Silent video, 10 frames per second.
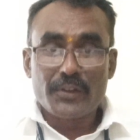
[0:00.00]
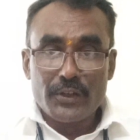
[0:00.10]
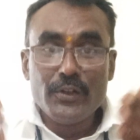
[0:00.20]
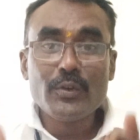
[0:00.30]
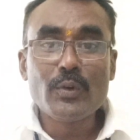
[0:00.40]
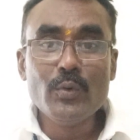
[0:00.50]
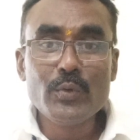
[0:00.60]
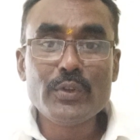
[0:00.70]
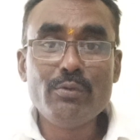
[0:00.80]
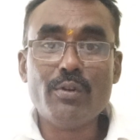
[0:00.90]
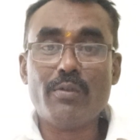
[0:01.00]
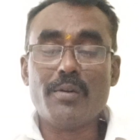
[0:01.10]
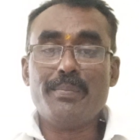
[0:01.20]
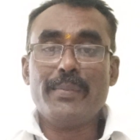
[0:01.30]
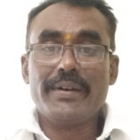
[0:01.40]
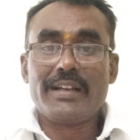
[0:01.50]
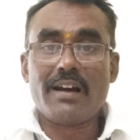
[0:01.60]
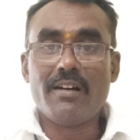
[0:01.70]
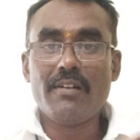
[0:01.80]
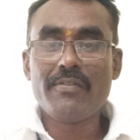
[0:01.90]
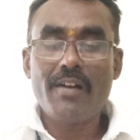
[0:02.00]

inclusive development of